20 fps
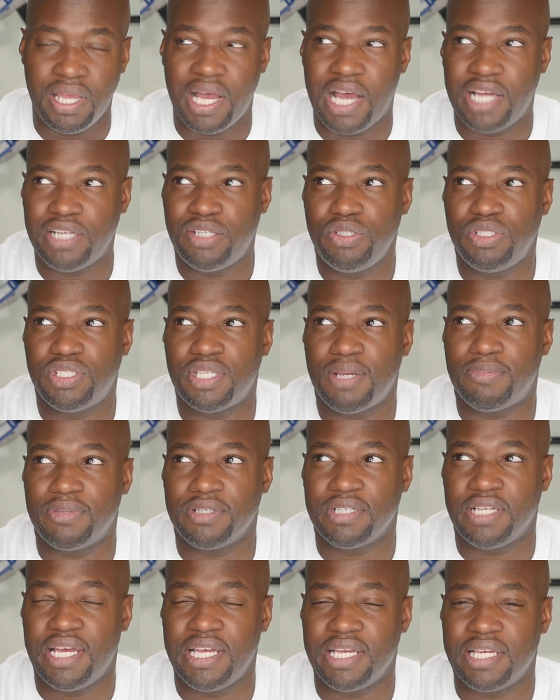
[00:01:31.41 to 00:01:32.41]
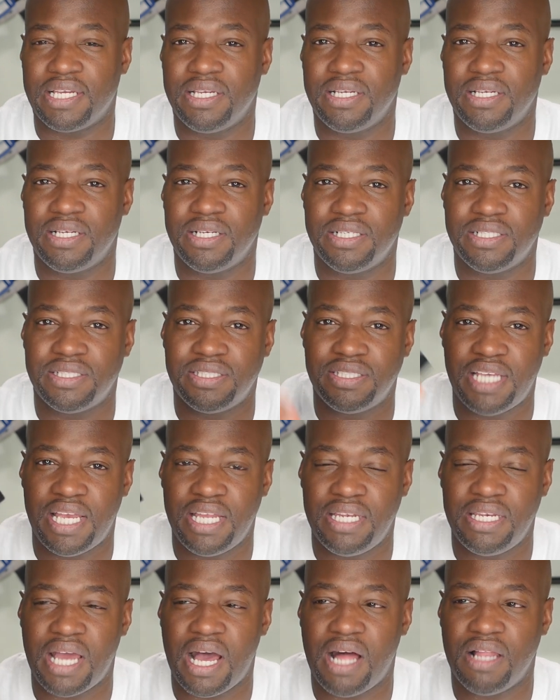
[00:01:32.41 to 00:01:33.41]
I do something like
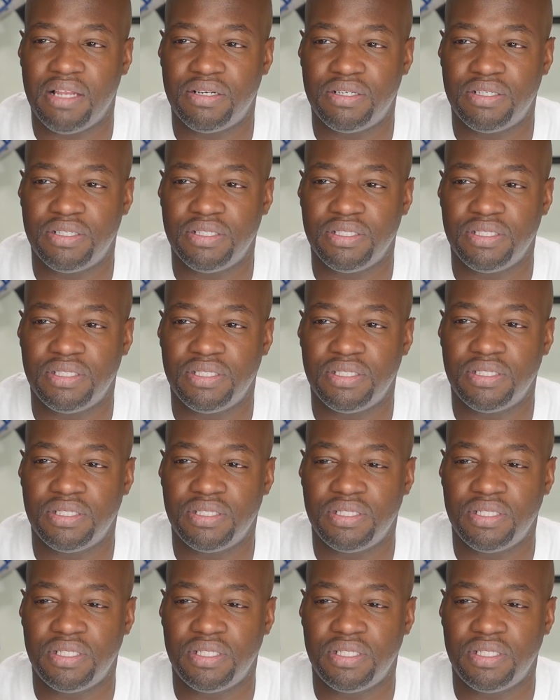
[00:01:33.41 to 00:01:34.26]
$10